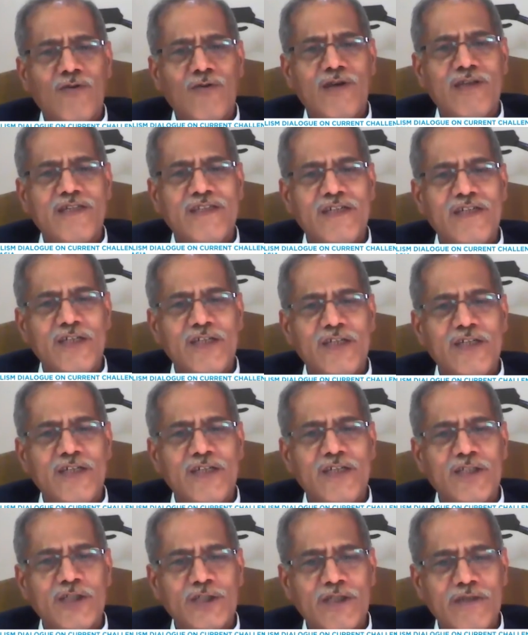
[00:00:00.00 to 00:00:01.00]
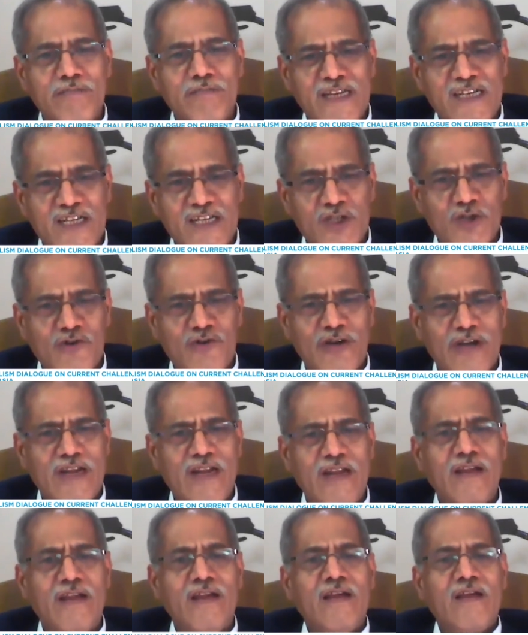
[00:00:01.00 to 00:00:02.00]
Coordination
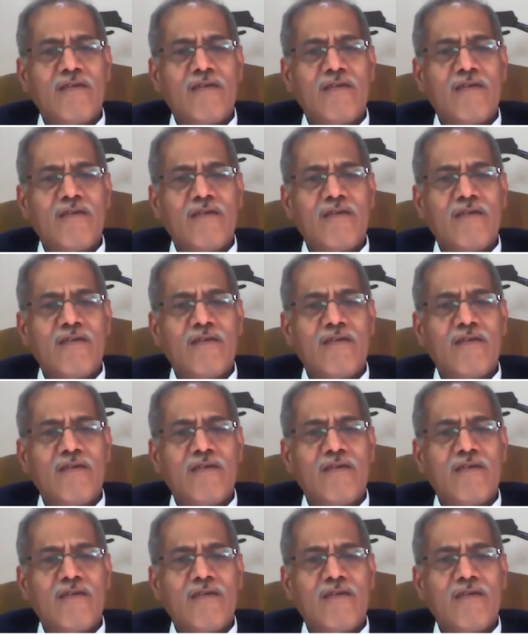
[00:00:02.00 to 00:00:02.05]
Ministry,